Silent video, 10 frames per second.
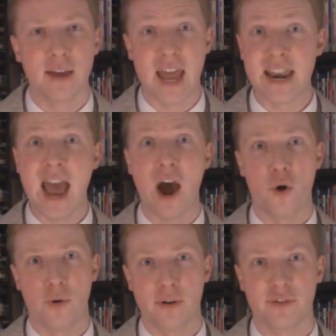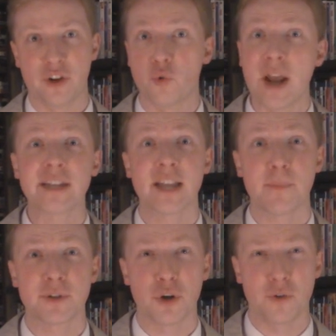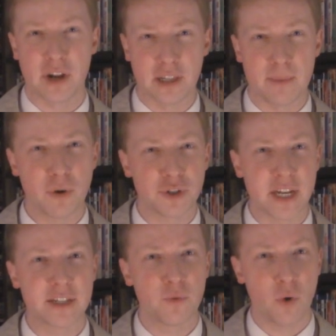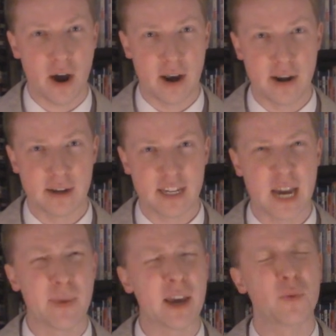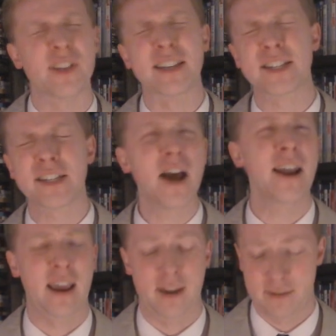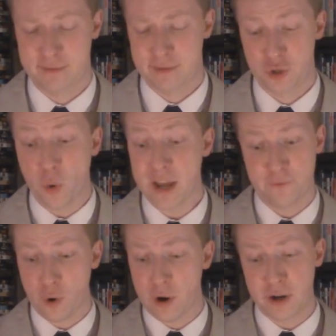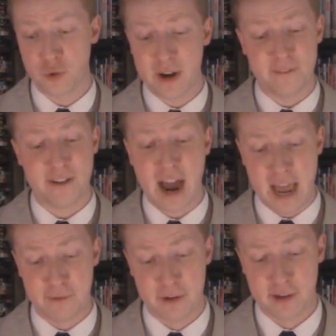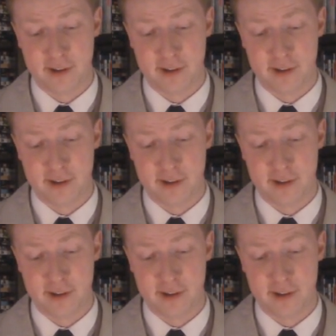And now, the greatest episode of Columbo Season 1, coming in with a stunning 24 out of 25,